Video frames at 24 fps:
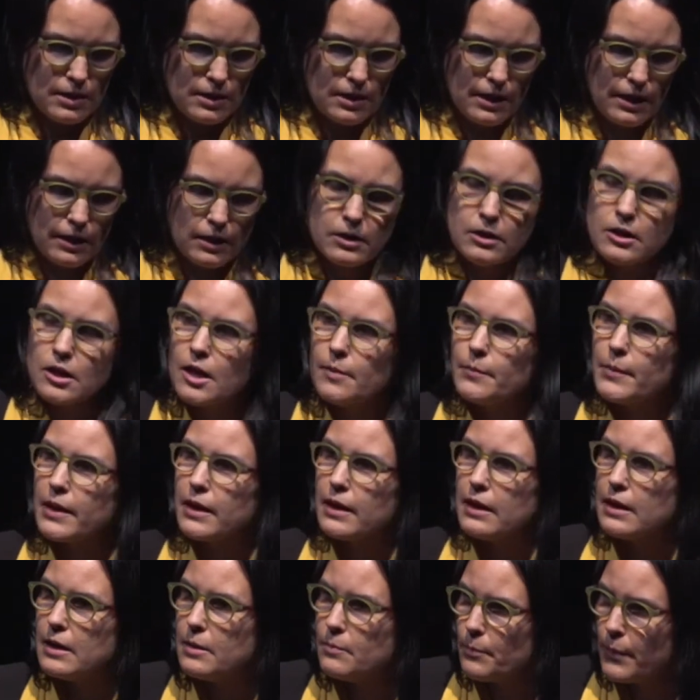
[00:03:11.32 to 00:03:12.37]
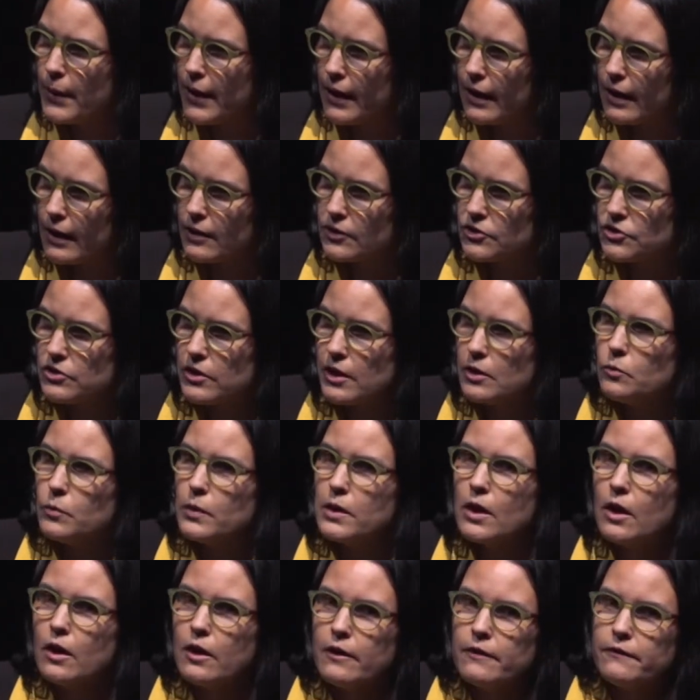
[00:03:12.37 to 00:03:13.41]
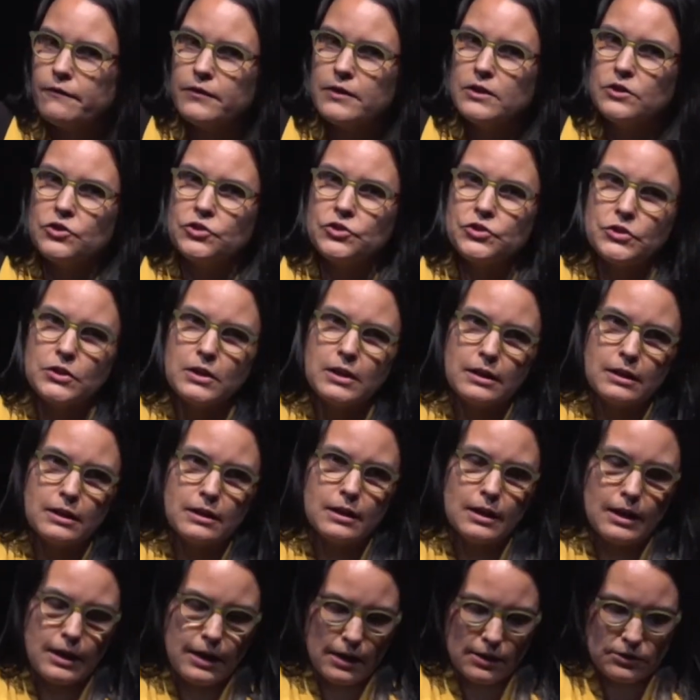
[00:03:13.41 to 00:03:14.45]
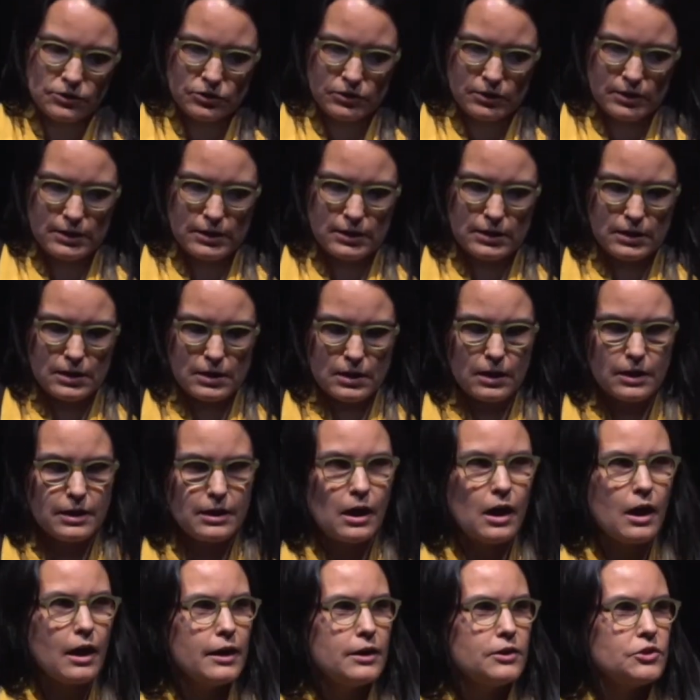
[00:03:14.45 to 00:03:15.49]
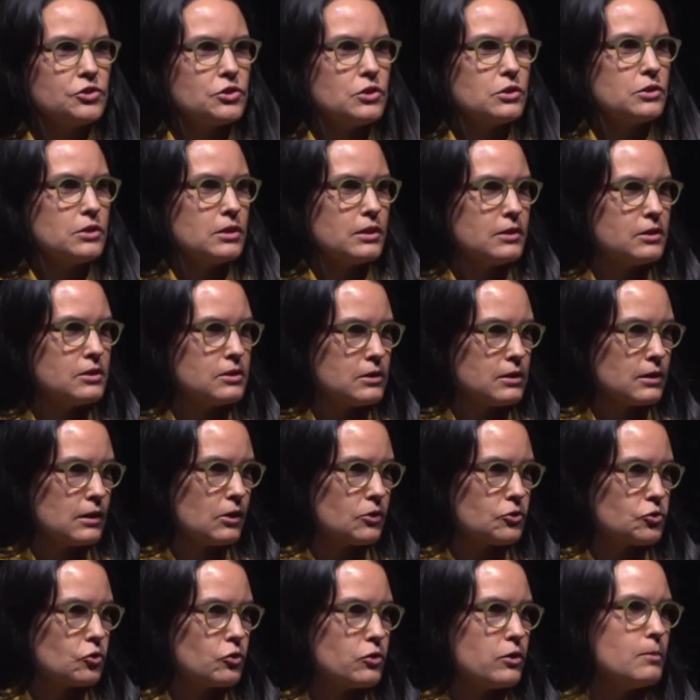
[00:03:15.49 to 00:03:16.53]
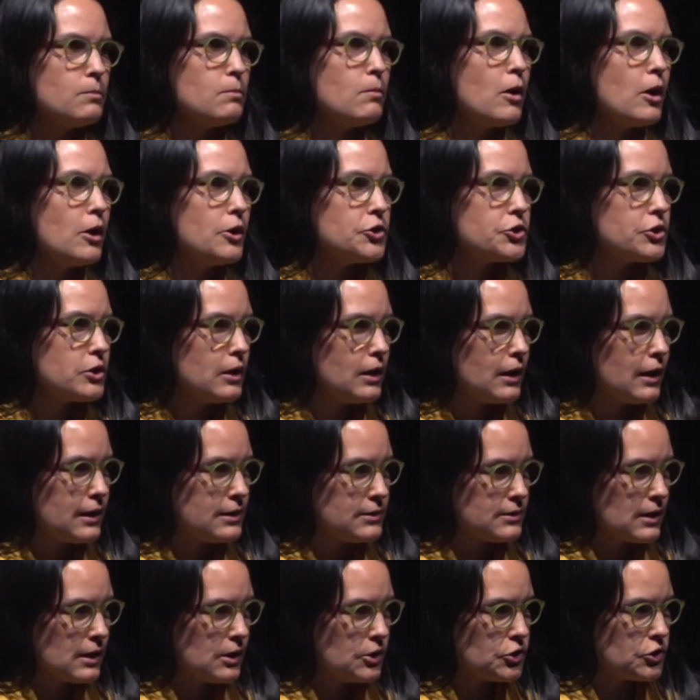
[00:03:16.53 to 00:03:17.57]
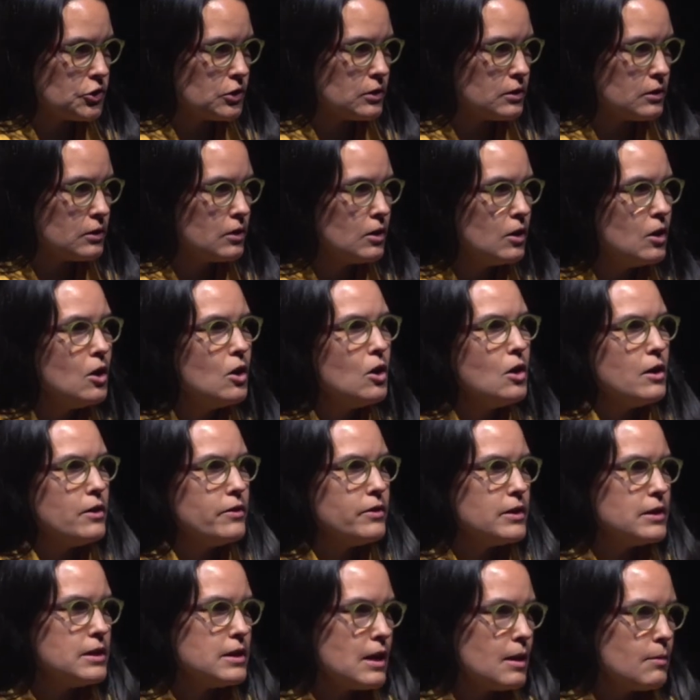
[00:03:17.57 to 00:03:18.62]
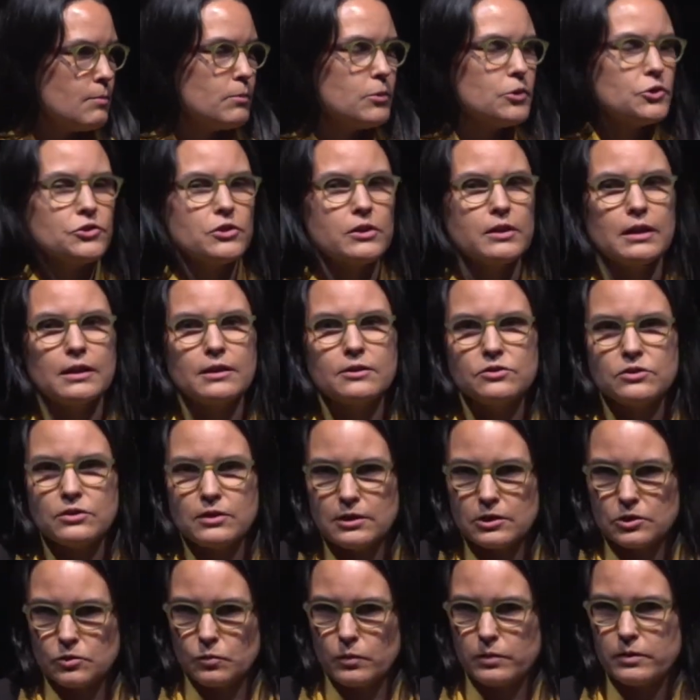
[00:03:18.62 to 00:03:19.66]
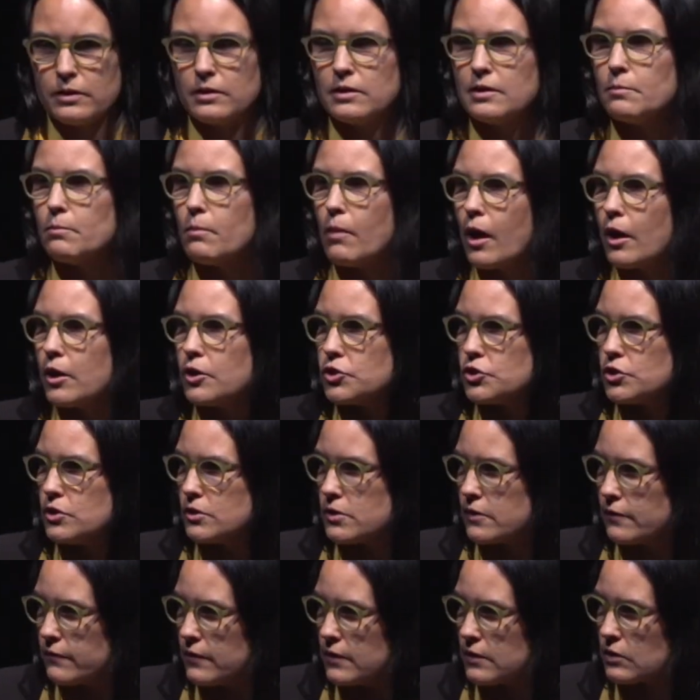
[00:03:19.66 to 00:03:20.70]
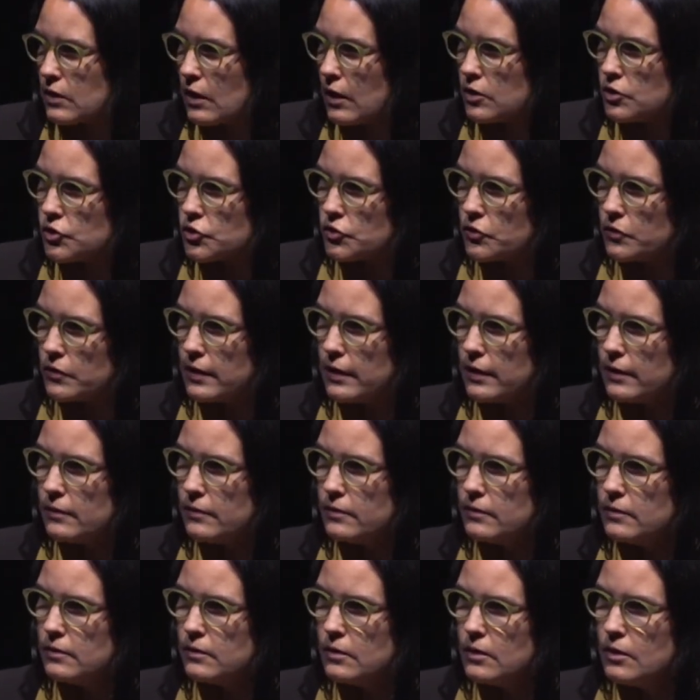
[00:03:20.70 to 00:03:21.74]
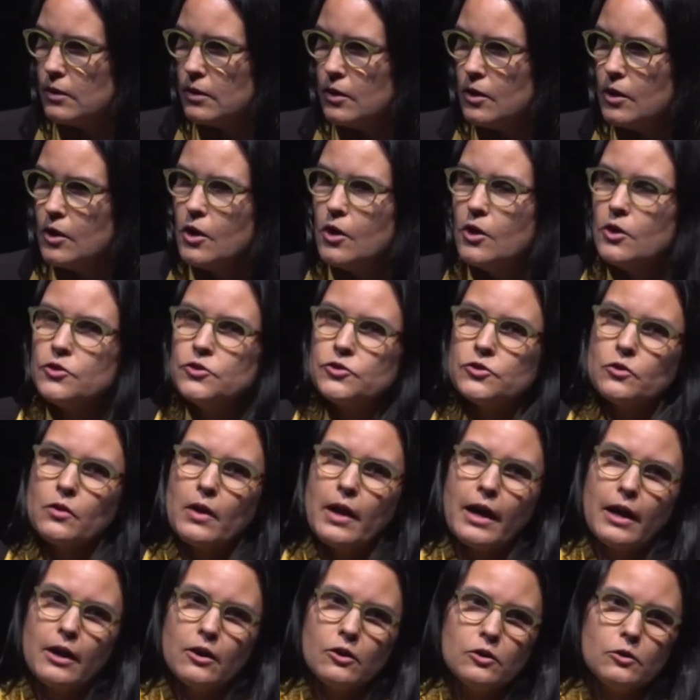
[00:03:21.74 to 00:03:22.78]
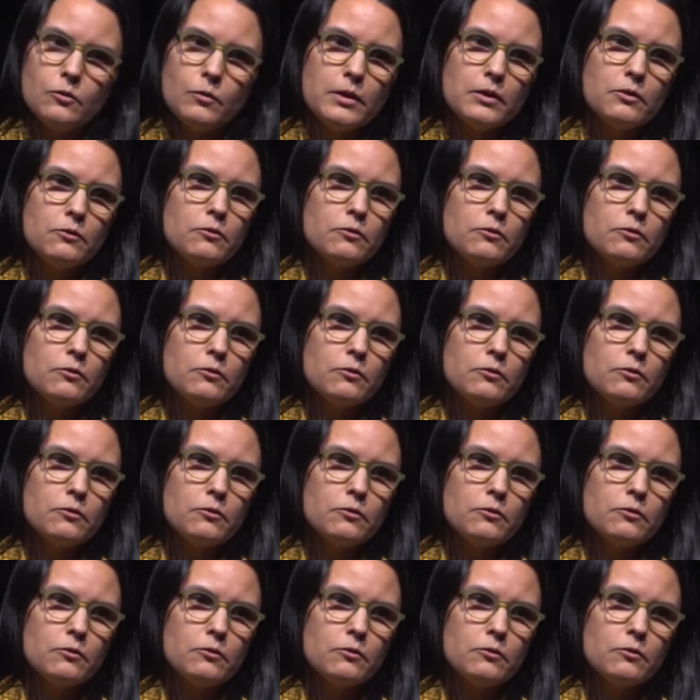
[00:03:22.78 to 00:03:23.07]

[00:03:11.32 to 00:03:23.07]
economic impacts that we often see as the high statistics or the marginalization, the numbers that exist within the margins of this country. So how do we